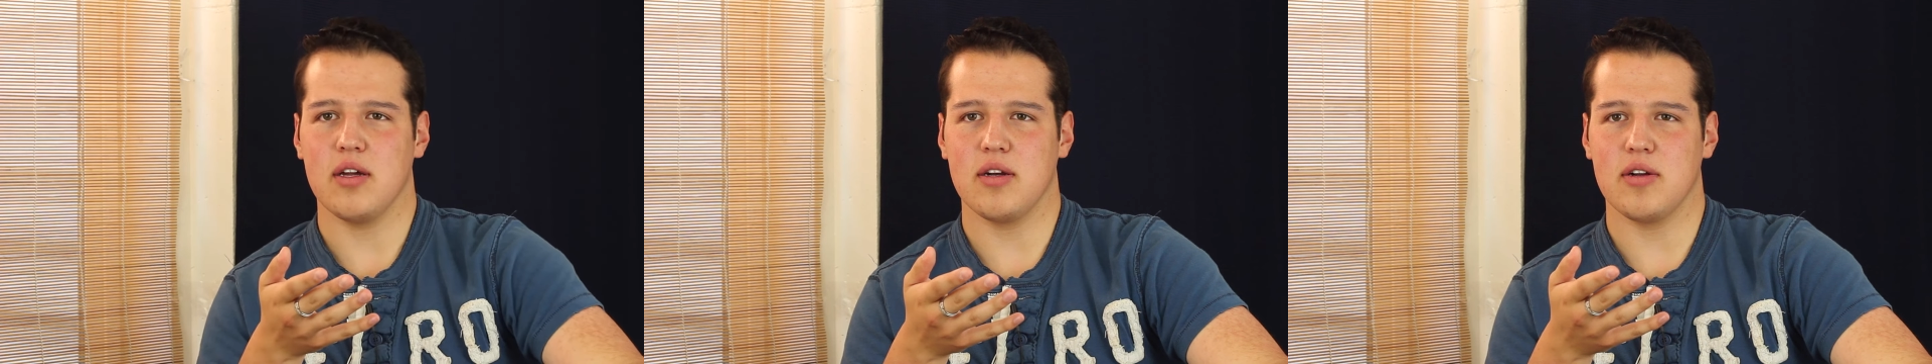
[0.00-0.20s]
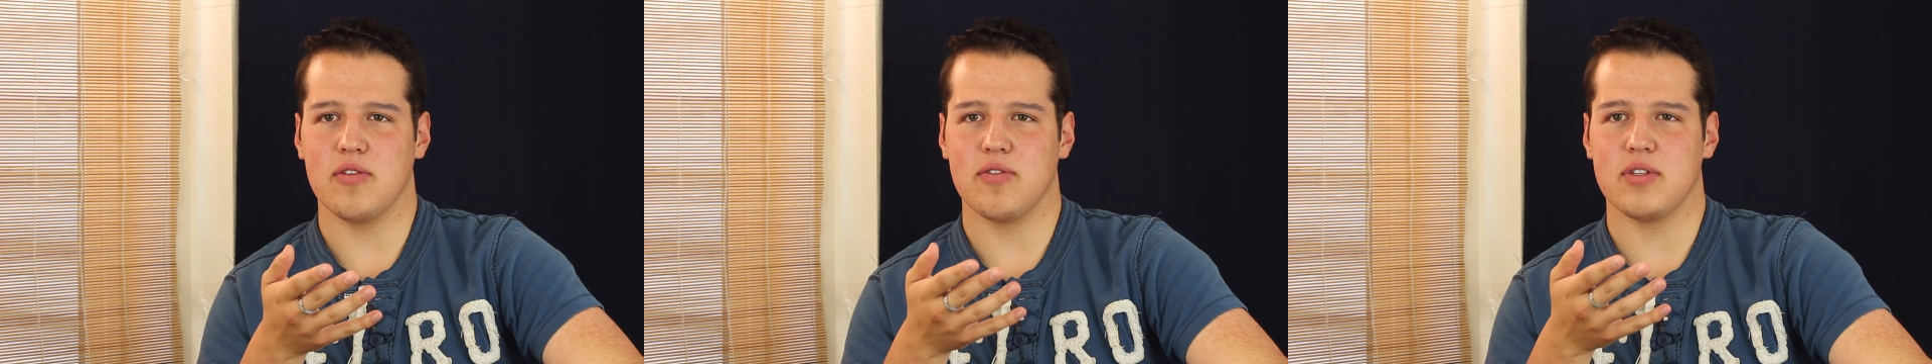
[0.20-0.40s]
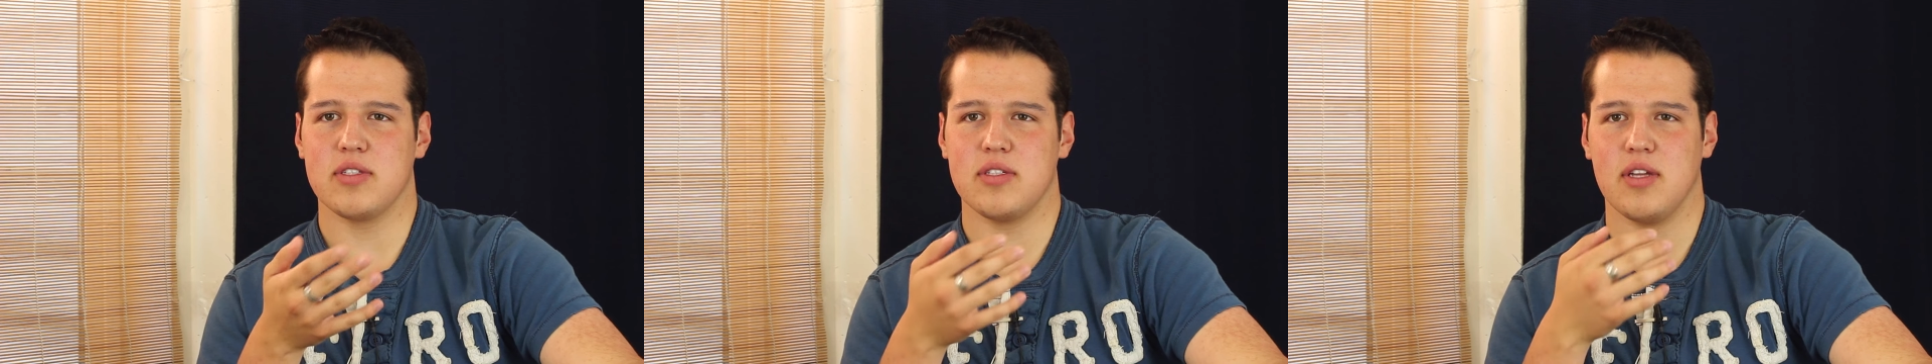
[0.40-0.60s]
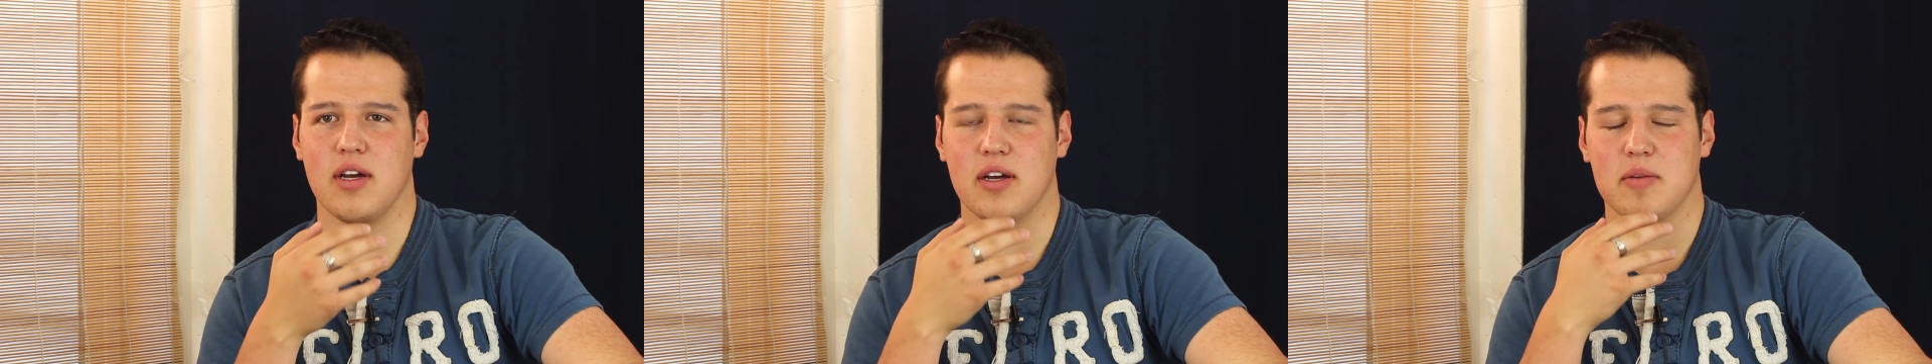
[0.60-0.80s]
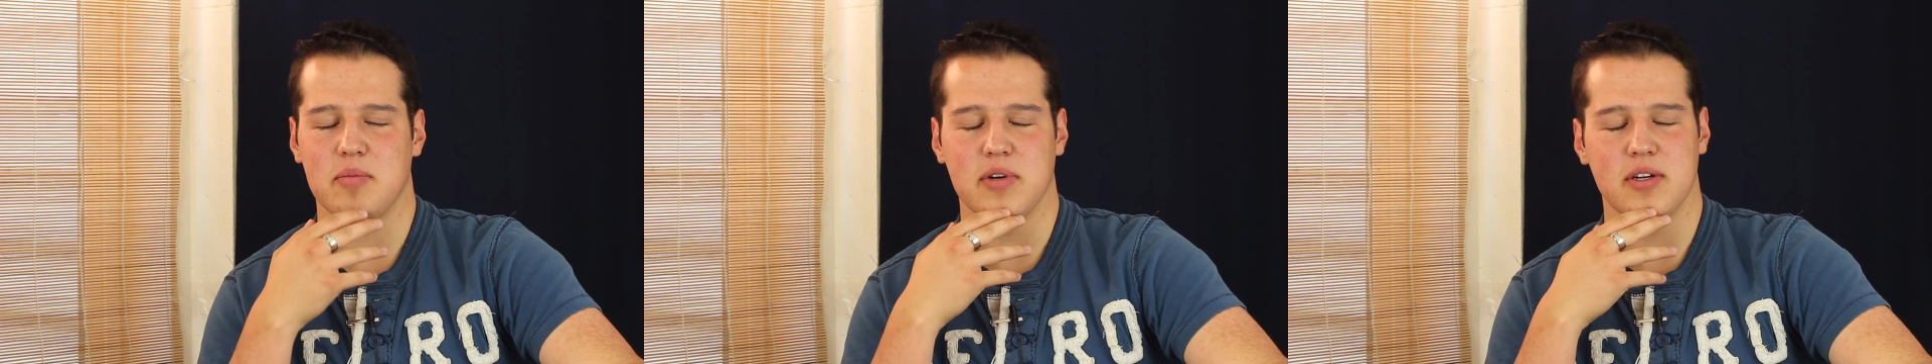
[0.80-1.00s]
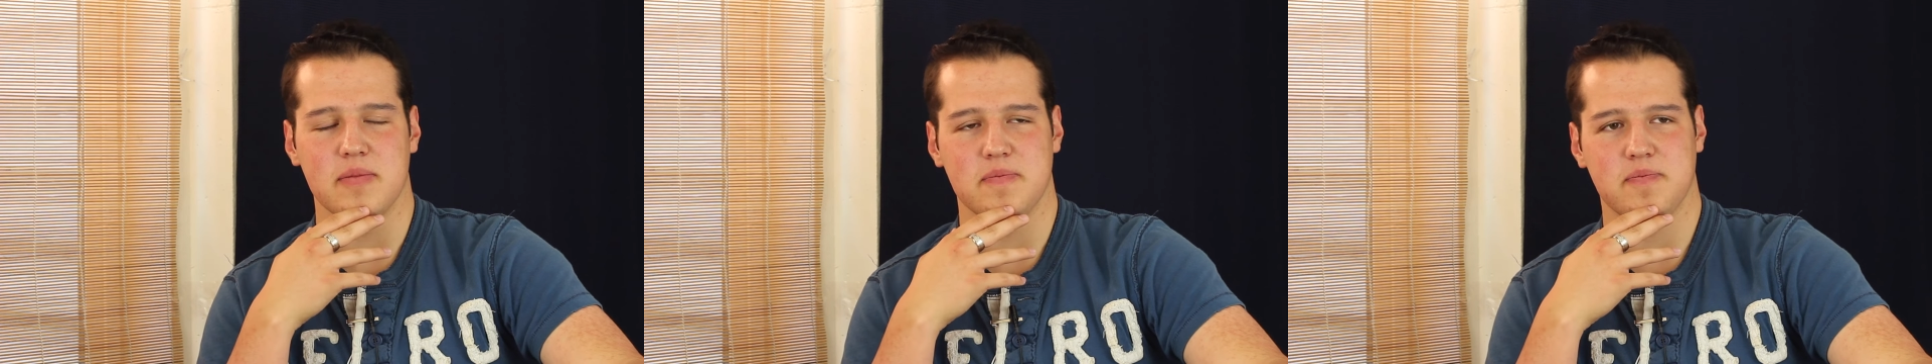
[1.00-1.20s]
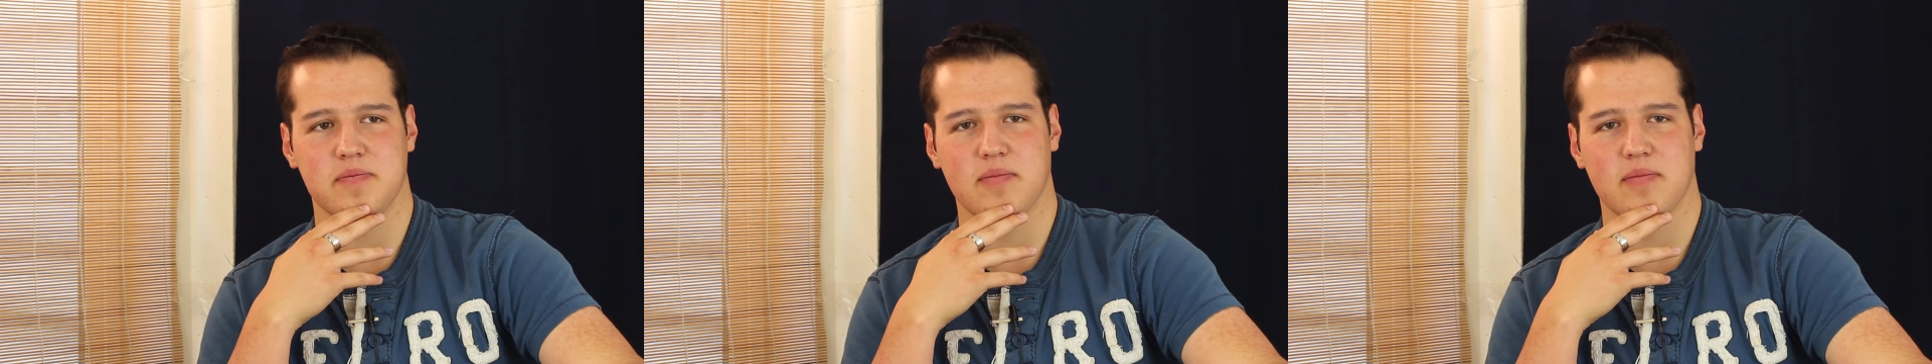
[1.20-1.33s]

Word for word: don't know if it's duck but